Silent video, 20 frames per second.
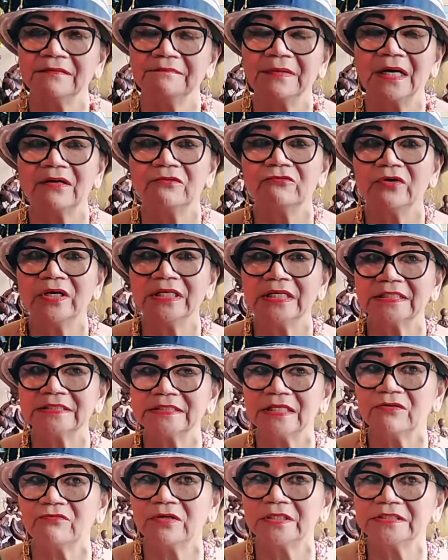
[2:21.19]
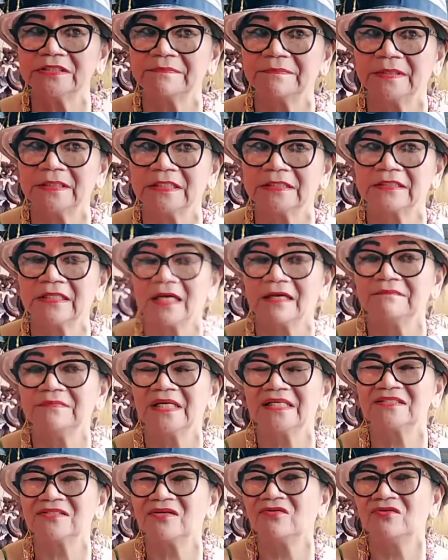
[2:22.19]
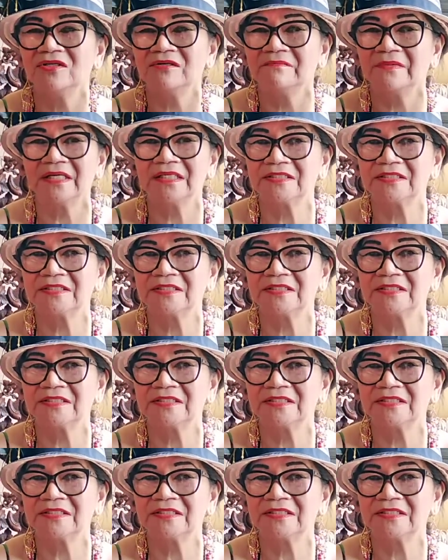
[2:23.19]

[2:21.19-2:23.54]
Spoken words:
but when I say once upon a time, that's only my